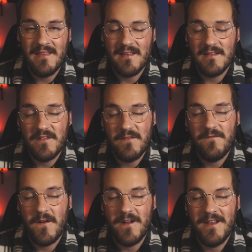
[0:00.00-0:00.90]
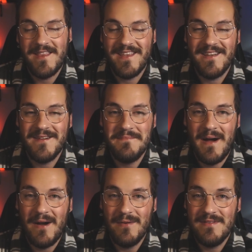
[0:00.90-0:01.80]
the funny thing
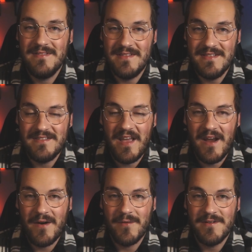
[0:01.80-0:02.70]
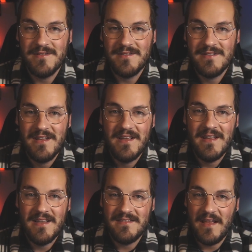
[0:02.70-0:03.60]
about these errors
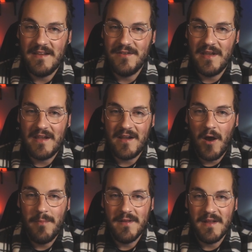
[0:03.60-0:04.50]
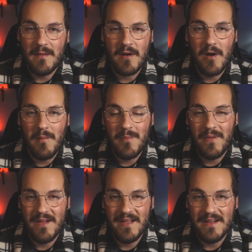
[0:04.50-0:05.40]
is that you can copy them
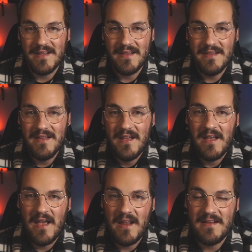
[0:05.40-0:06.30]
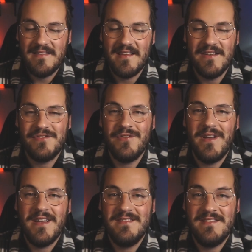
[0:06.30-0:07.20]
completely and it tells you
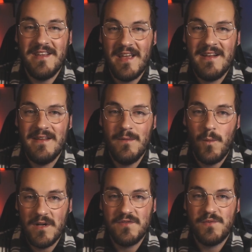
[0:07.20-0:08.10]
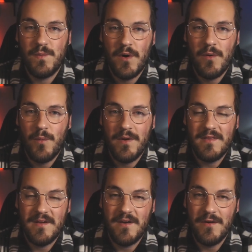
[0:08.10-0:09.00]
exactly what's wrong with
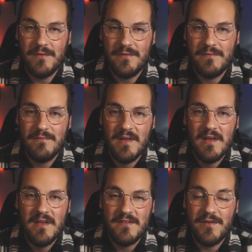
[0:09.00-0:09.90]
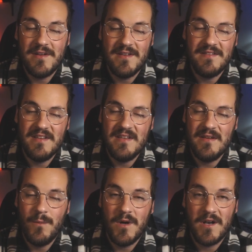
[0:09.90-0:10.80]
the code. So you can see
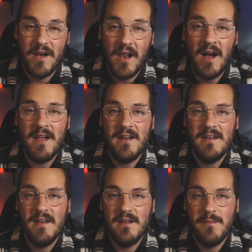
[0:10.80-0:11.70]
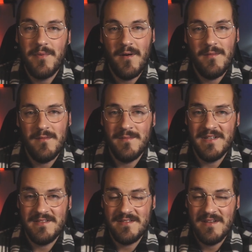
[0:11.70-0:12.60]
in what line the problem
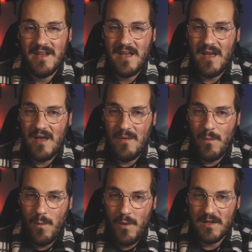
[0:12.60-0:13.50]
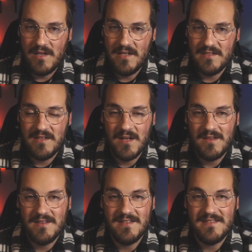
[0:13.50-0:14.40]
is and what is
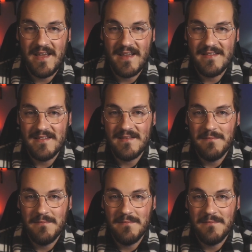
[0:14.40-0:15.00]
not detected